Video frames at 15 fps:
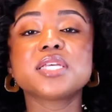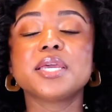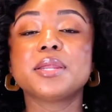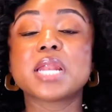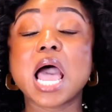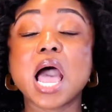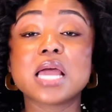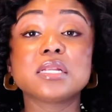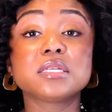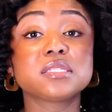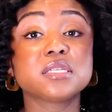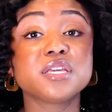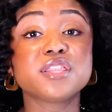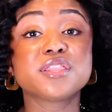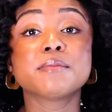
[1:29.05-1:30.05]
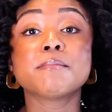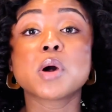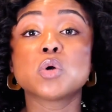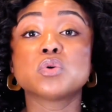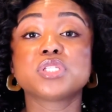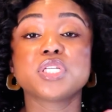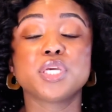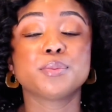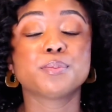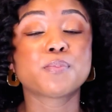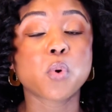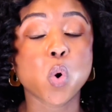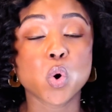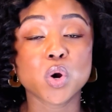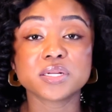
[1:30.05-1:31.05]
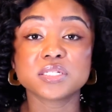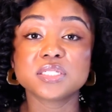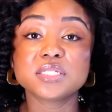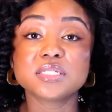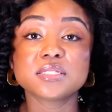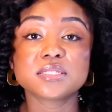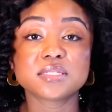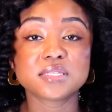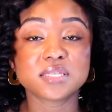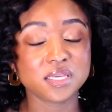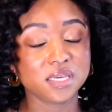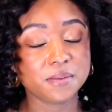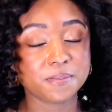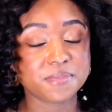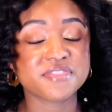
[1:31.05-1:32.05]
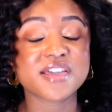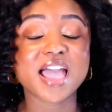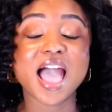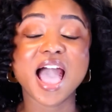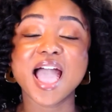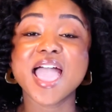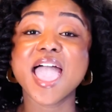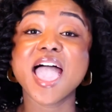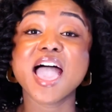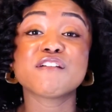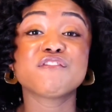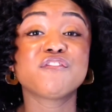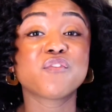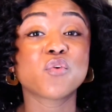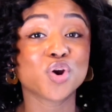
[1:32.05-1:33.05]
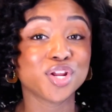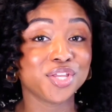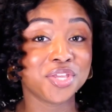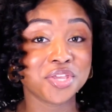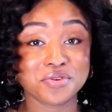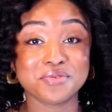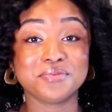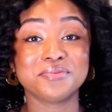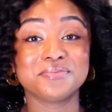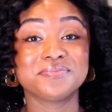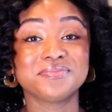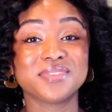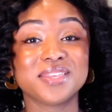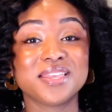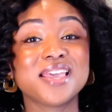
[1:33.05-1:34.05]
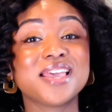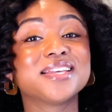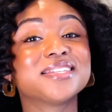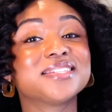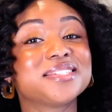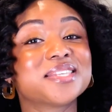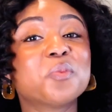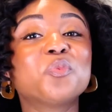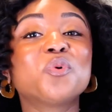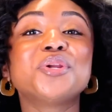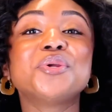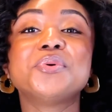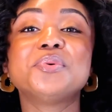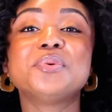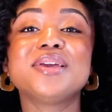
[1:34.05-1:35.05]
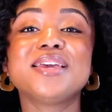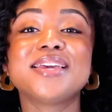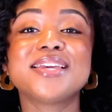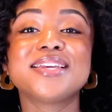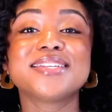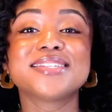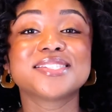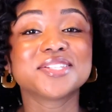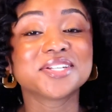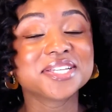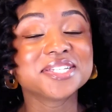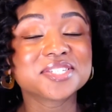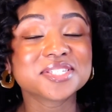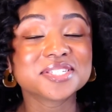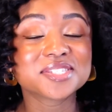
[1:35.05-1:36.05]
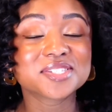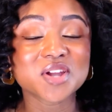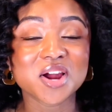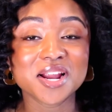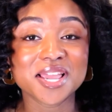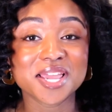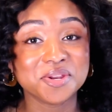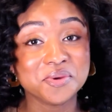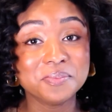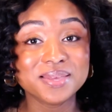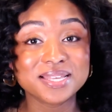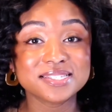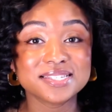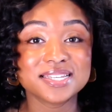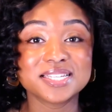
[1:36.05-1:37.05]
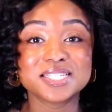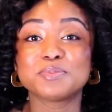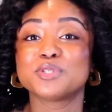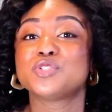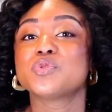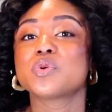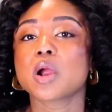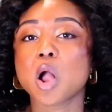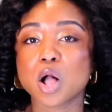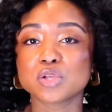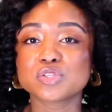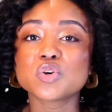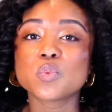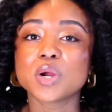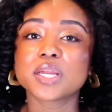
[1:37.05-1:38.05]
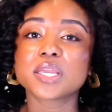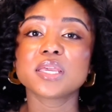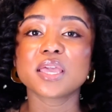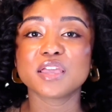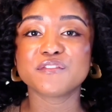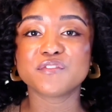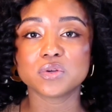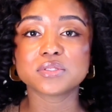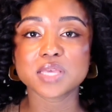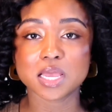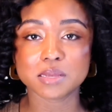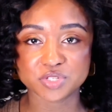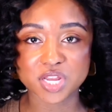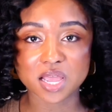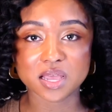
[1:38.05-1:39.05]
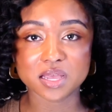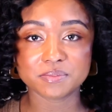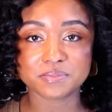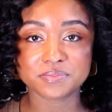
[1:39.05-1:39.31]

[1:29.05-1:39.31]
and honestly the most important tip that I have for you, someone who is looking to start a new business, but you are also working a full-time job.